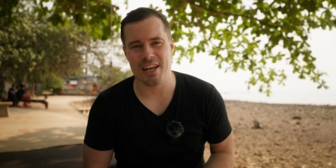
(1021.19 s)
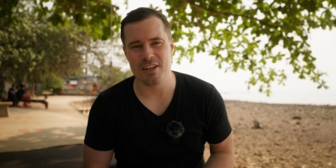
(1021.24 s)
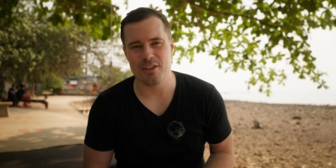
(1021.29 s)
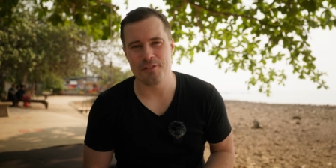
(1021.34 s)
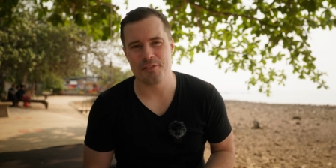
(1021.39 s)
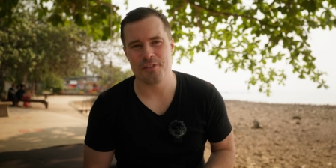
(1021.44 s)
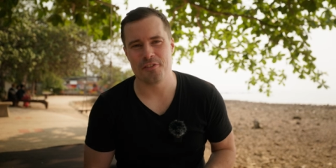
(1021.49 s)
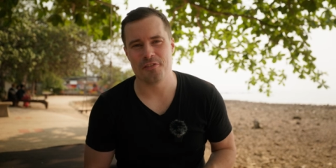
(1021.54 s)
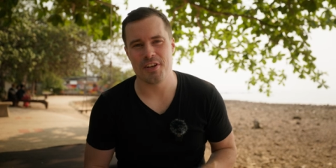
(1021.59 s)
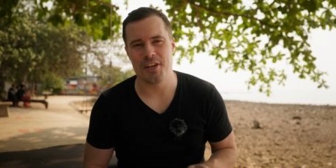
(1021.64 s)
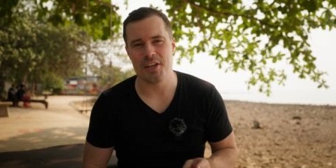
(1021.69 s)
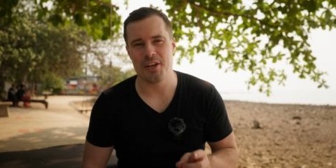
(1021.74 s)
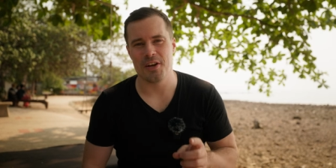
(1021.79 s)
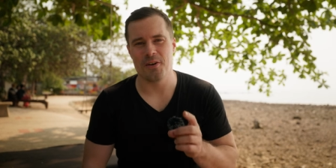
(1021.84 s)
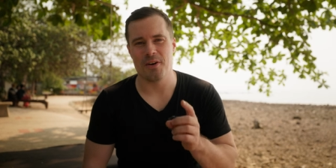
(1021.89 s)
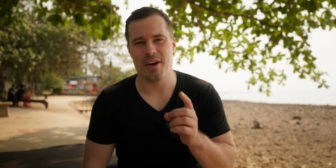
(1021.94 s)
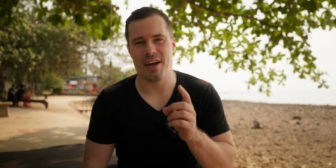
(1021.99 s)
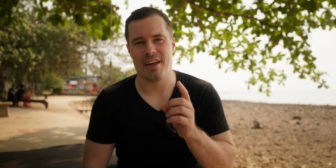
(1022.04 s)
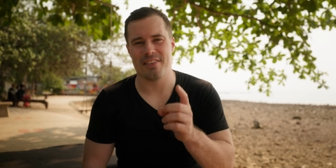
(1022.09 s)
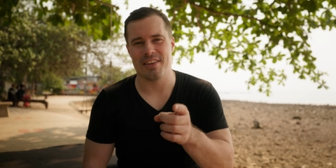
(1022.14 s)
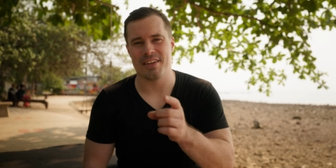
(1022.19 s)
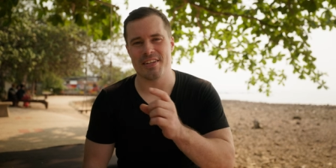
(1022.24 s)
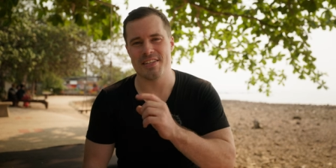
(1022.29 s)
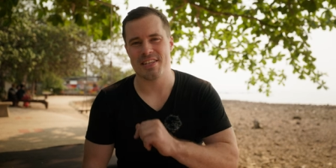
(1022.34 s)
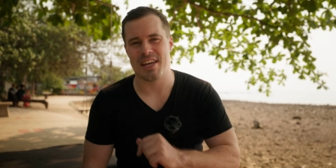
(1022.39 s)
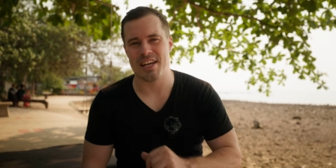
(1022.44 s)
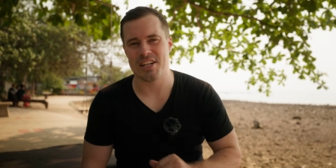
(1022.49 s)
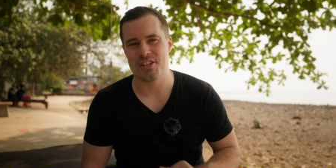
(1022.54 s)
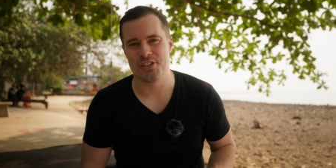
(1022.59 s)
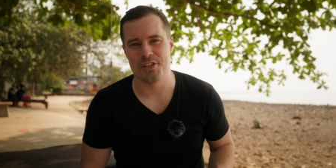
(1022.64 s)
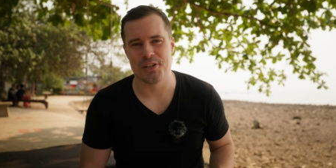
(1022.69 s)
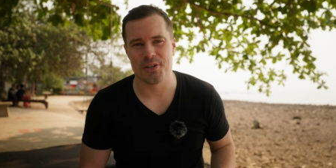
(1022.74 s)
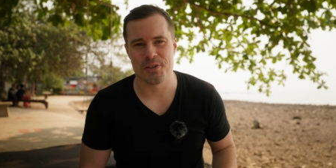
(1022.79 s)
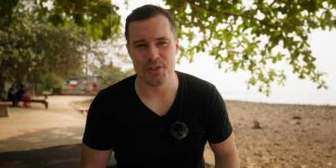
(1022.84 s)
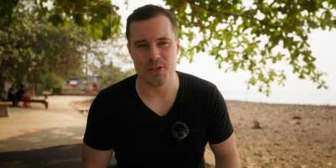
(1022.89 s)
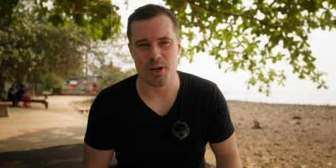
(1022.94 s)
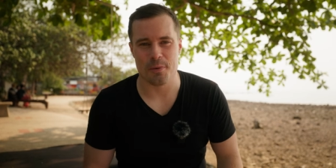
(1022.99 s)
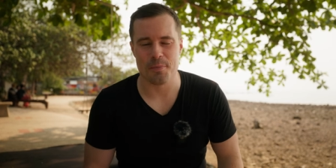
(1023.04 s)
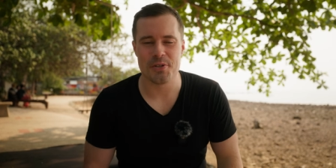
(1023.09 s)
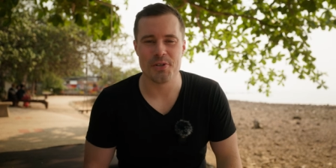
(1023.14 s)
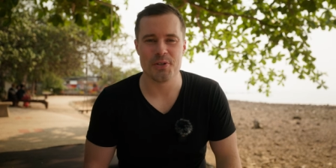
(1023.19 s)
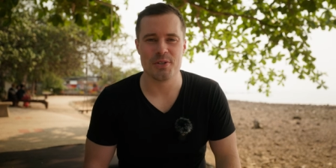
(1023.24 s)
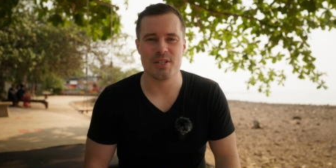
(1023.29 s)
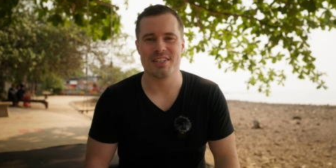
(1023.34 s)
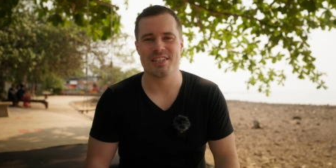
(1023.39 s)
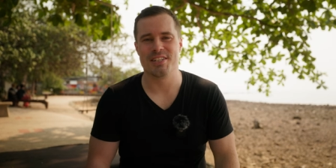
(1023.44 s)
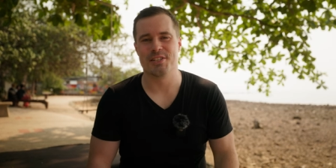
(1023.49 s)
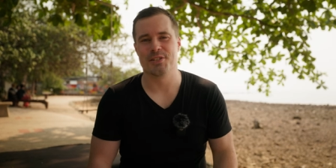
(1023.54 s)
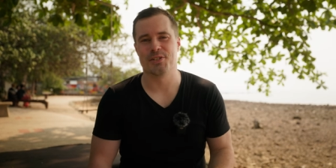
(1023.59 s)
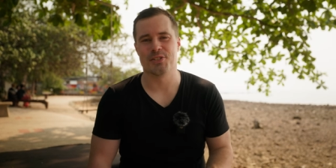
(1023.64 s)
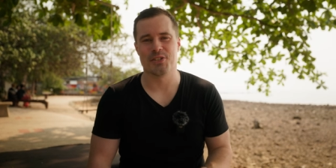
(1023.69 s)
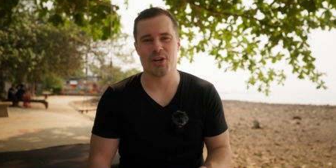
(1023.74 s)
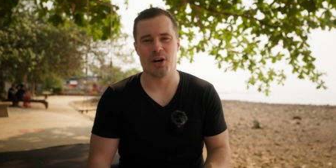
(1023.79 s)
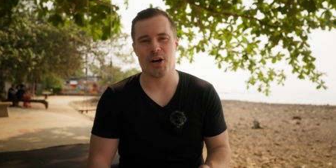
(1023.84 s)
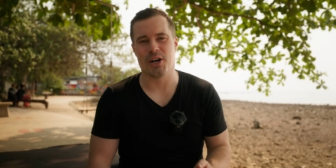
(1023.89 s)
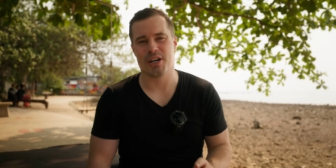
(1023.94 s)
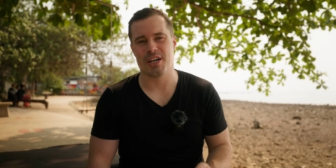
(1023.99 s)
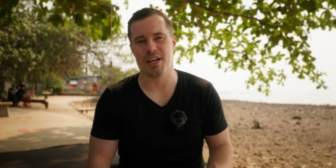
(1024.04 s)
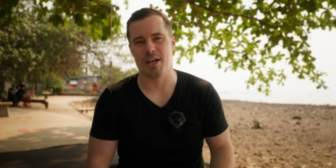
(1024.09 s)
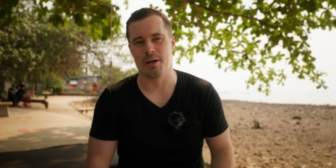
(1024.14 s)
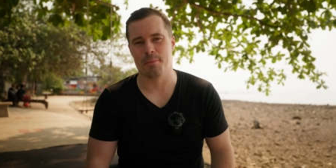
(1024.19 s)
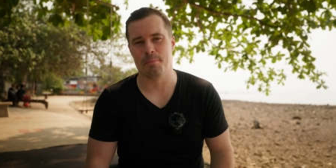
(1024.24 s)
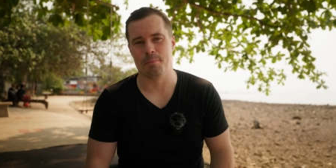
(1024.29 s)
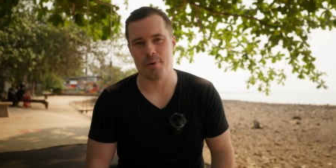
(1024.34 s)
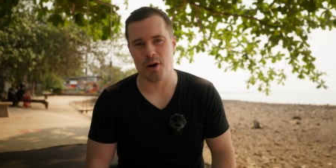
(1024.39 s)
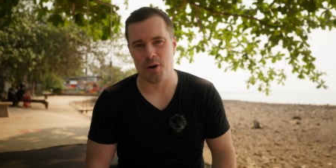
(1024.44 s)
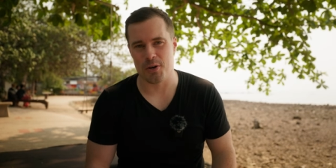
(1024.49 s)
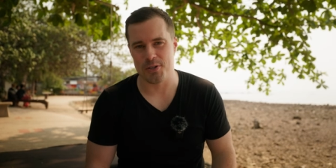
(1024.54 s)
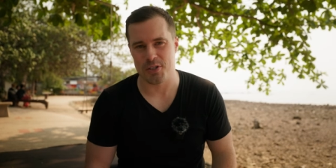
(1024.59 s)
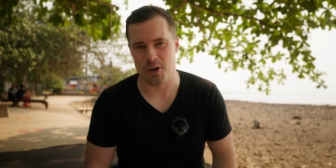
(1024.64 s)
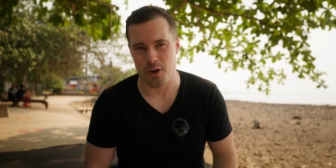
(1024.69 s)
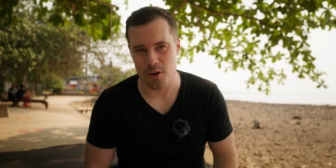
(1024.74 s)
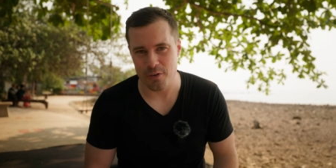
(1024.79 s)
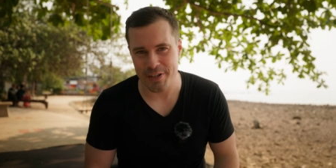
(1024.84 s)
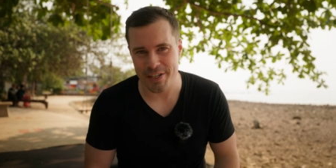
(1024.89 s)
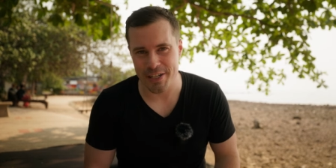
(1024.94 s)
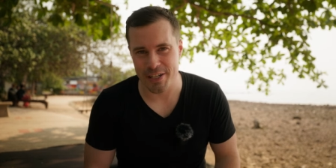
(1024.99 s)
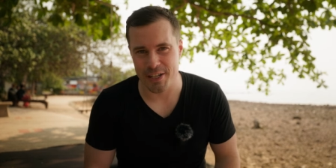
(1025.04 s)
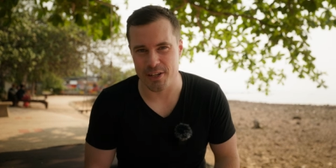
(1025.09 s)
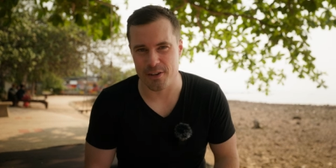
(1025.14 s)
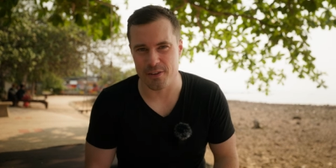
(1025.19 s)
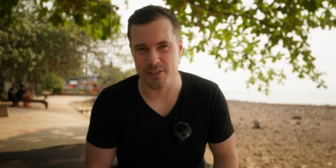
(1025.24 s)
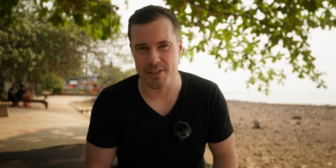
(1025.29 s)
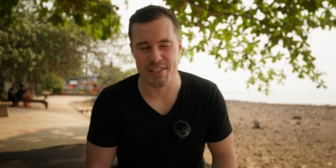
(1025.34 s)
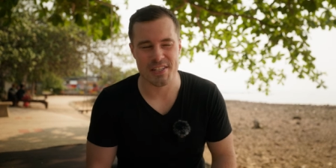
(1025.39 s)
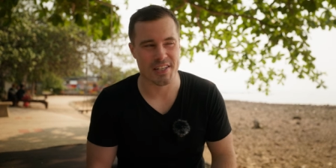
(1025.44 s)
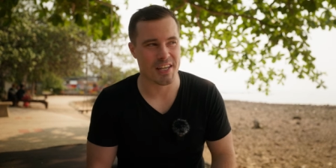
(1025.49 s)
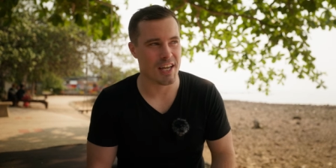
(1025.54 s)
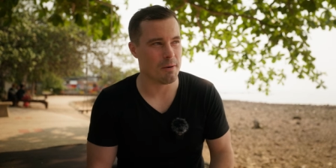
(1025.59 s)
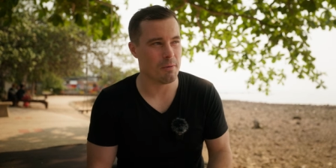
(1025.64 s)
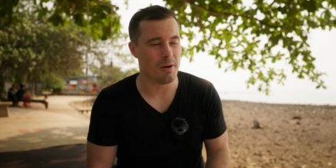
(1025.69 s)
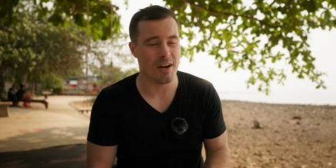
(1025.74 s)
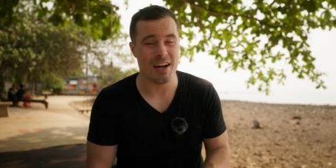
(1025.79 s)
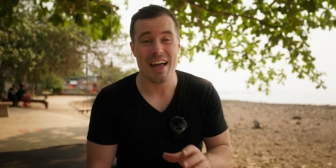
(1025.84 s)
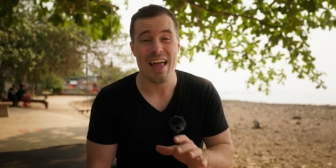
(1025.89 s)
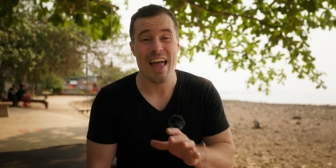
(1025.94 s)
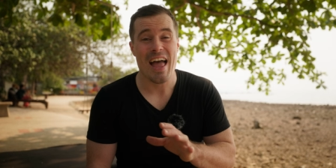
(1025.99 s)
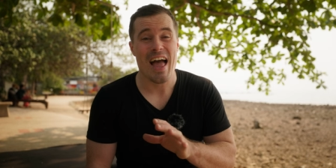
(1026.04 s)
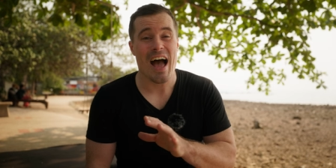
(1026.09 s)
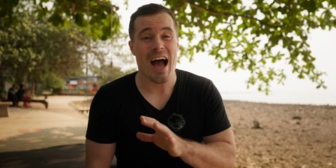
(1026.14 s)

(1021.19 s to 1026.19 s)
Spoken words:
the end of the video, and that is actually a good opportunity to talk about overheating on this camera.